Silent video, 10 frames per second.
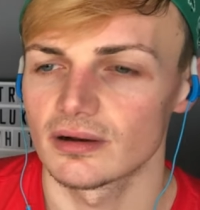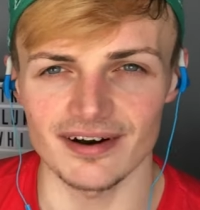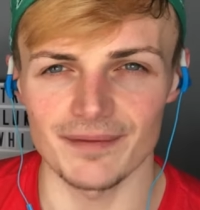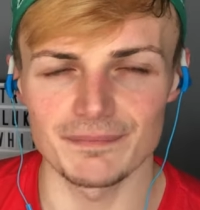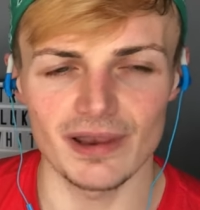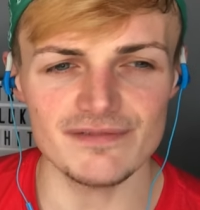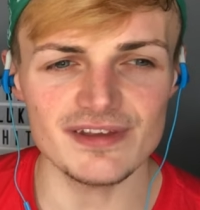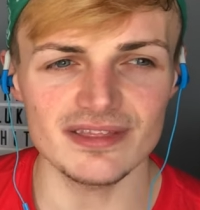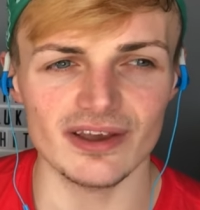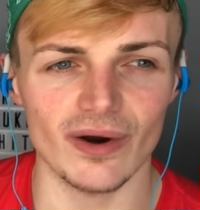I'm
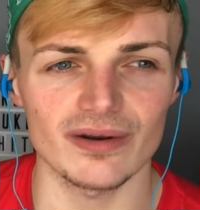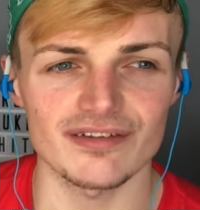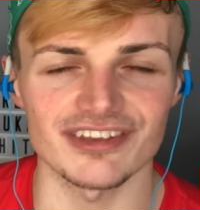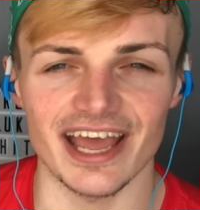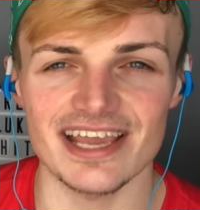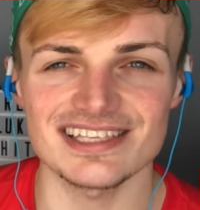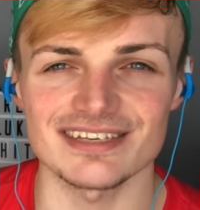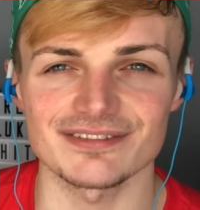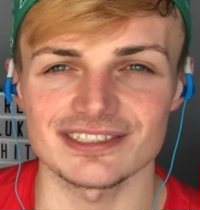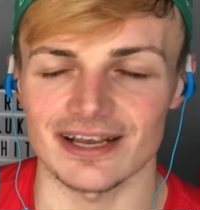loving the kind of
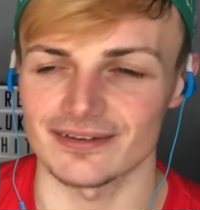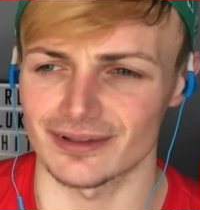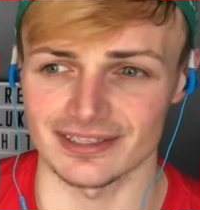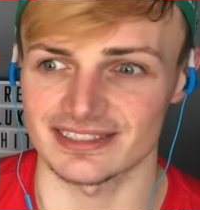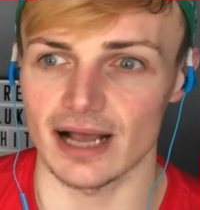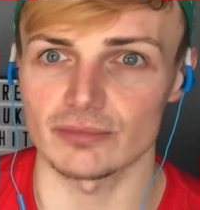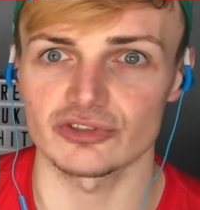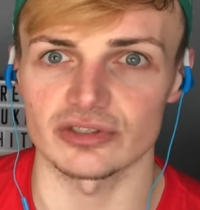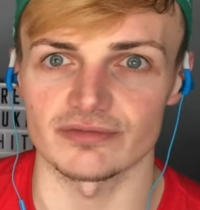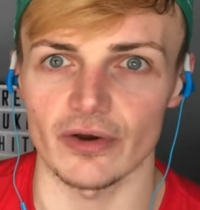native sounds
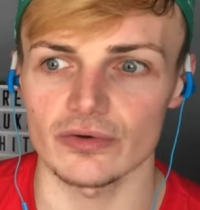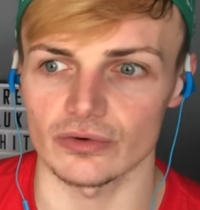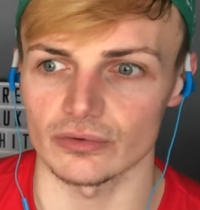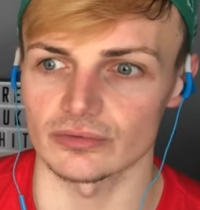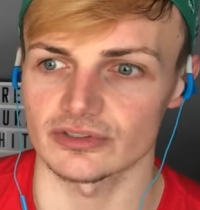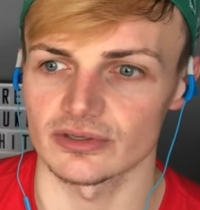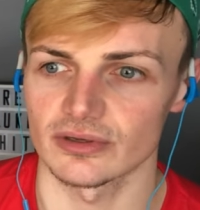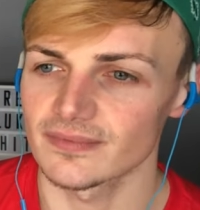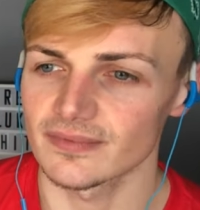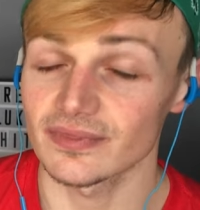to the vocals.
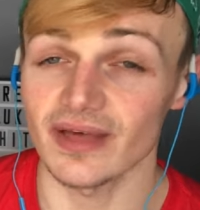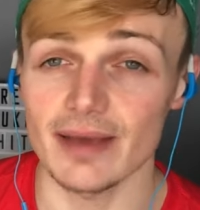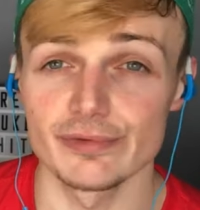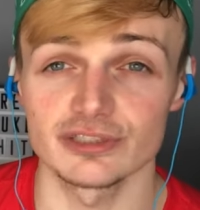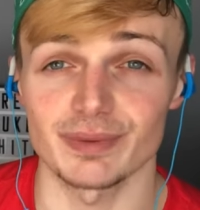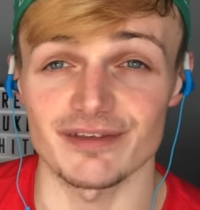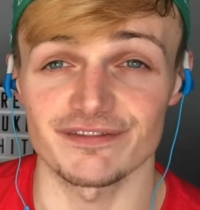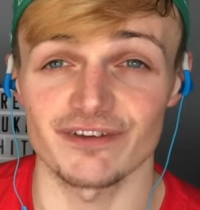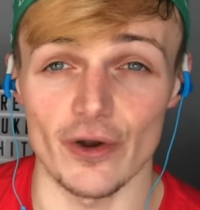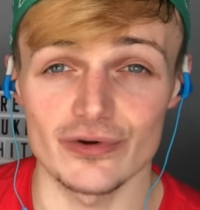They must be
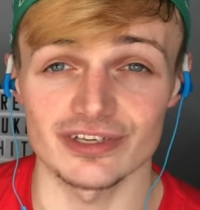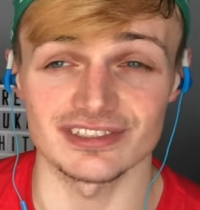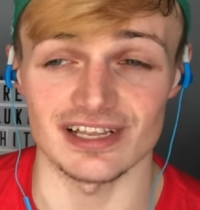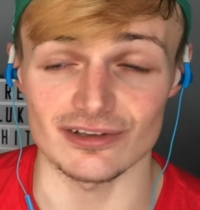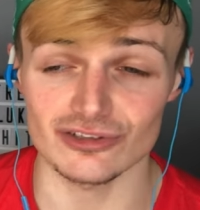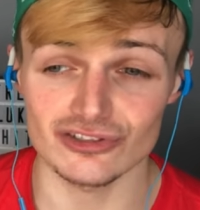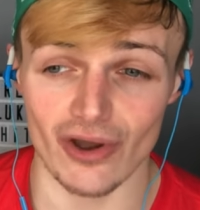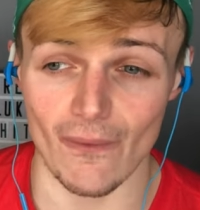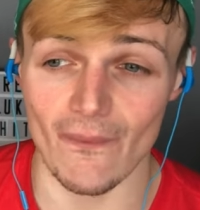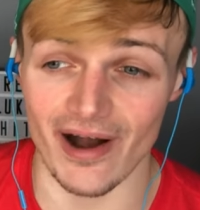focusing
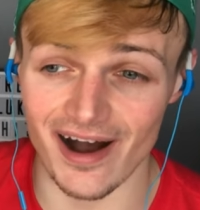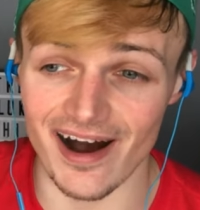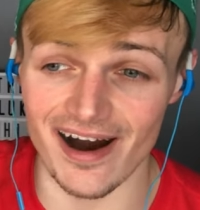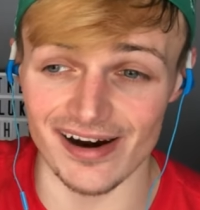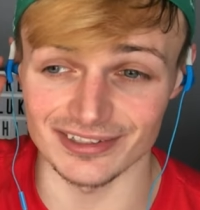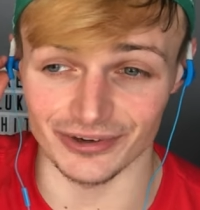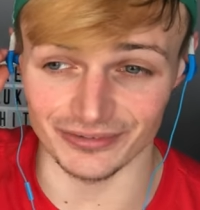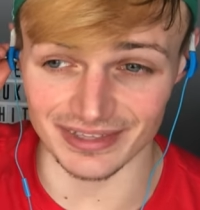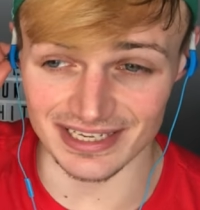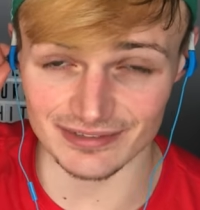so hard
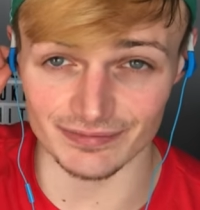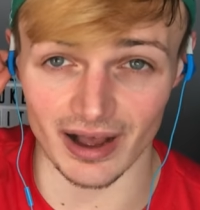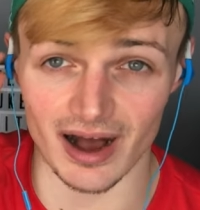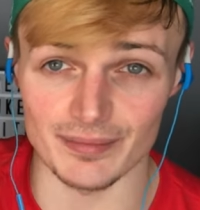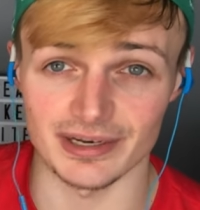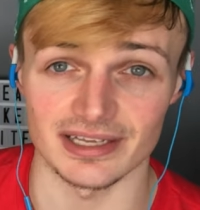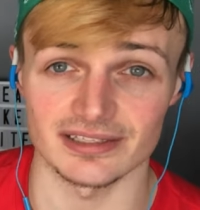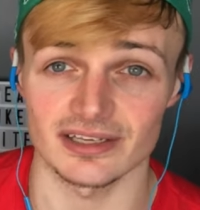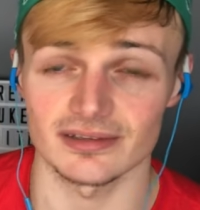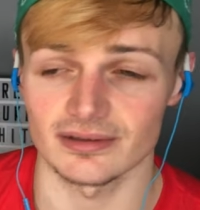on these harmonies.
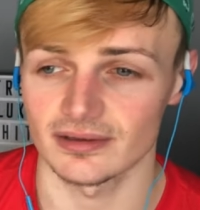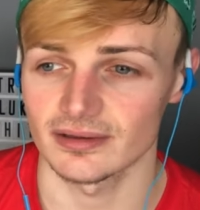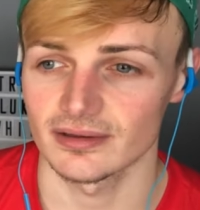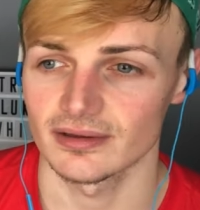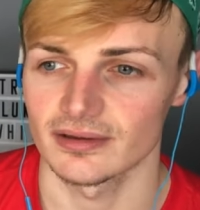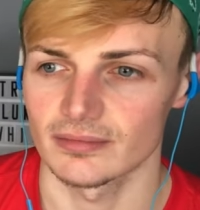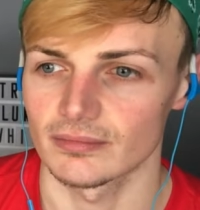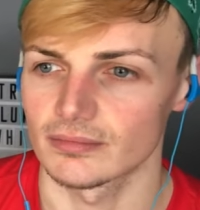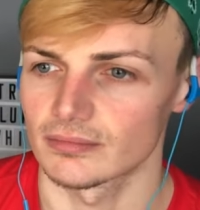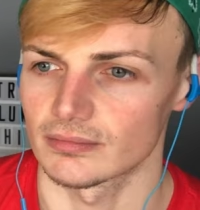They can
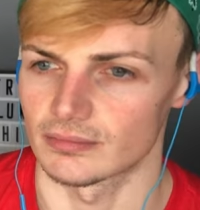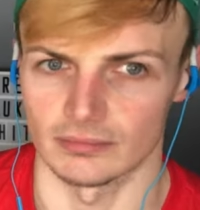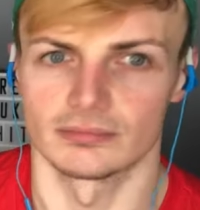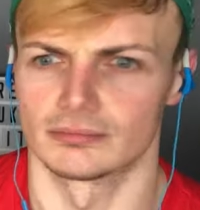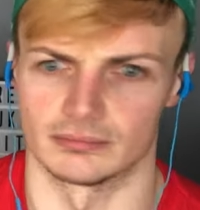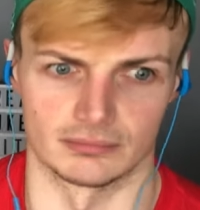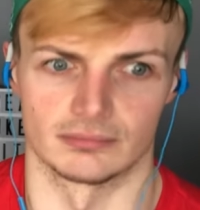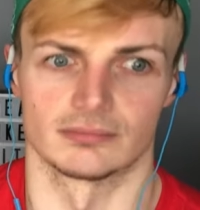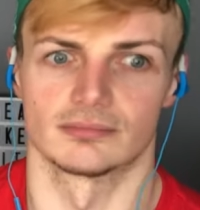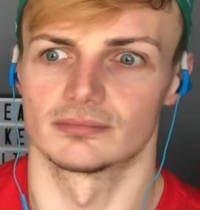talk of the one, but I'm gonna
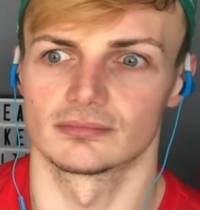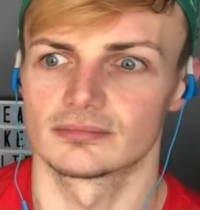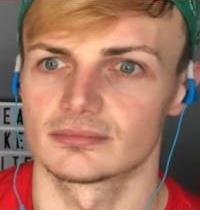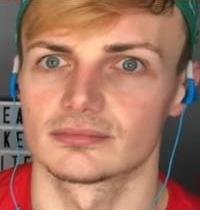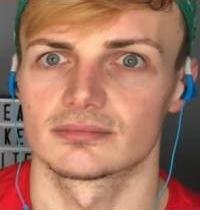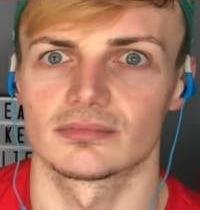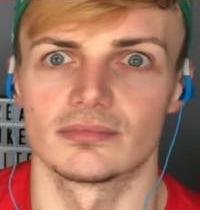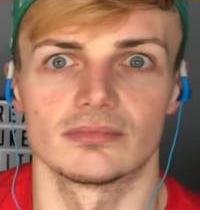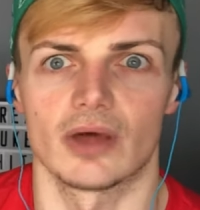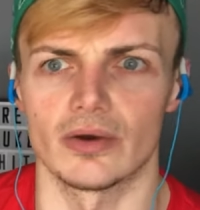walk, and I'm gonna
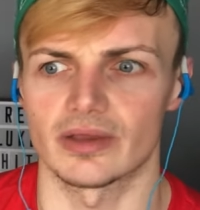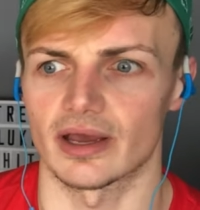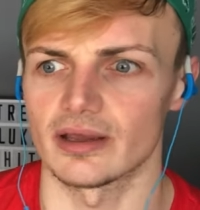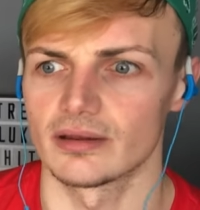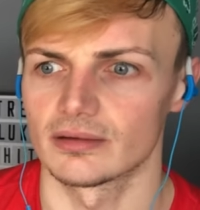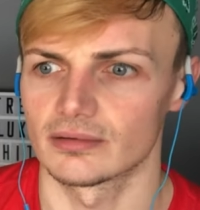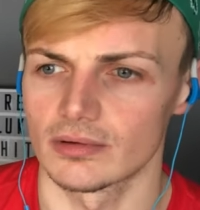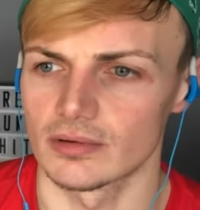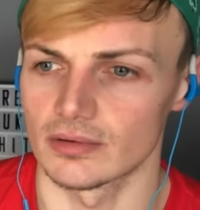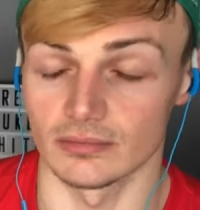do it that I want.
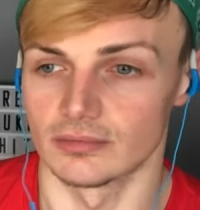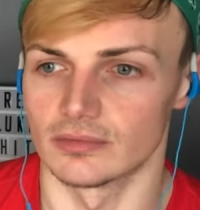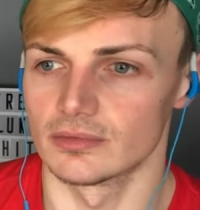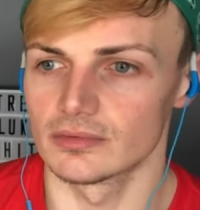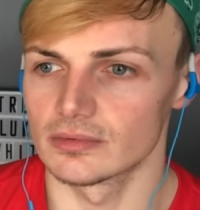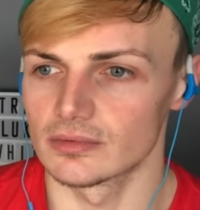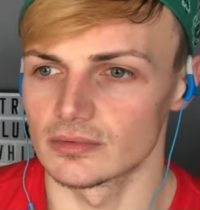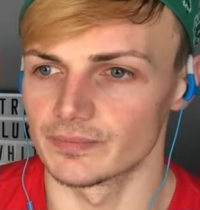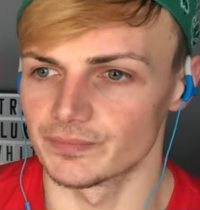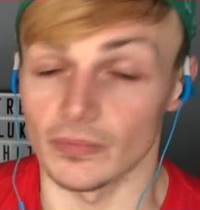So fly, how I
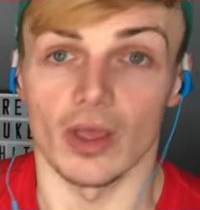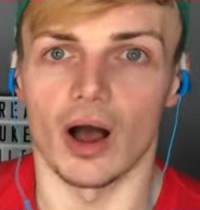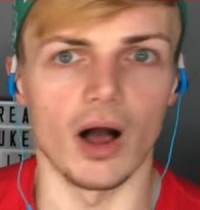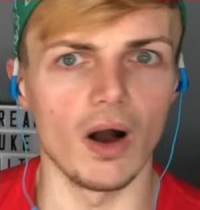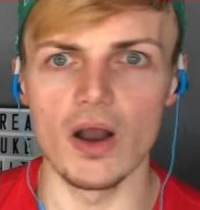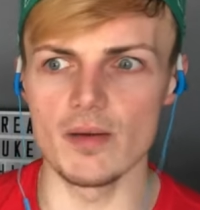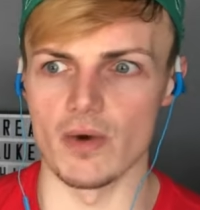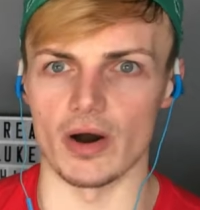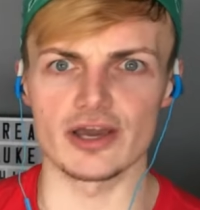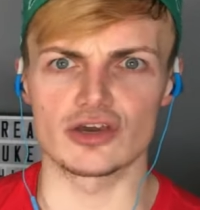rock my brain. Oh
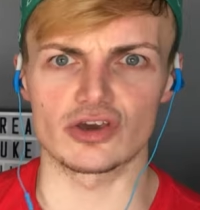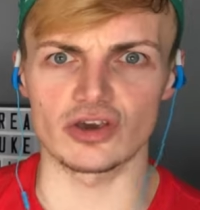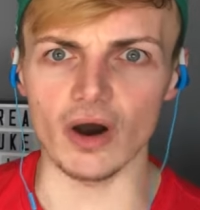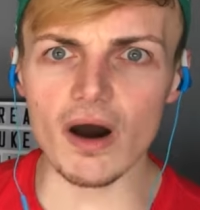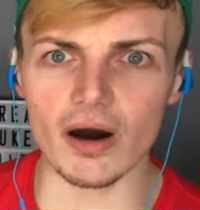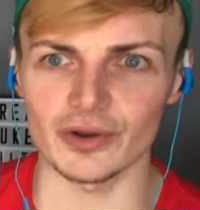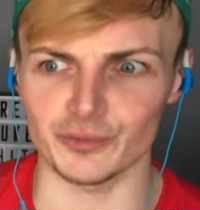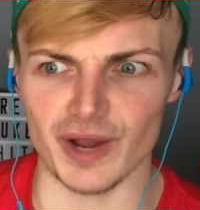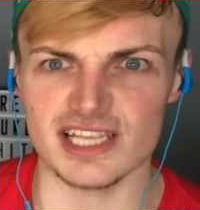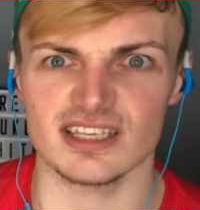my god,
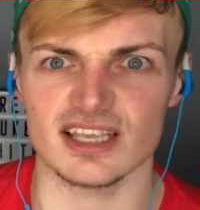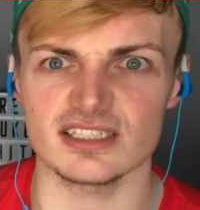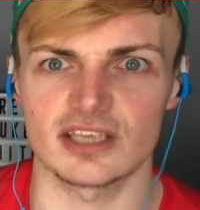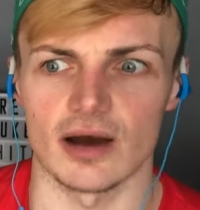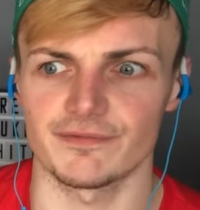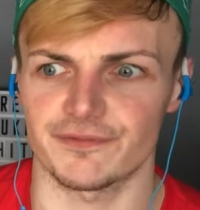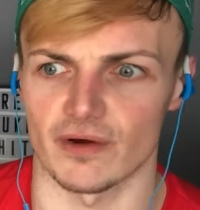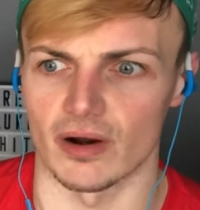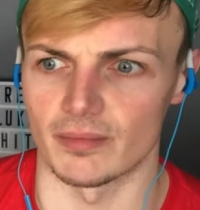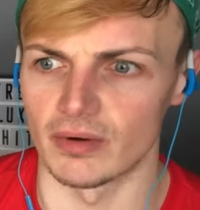where's this come from?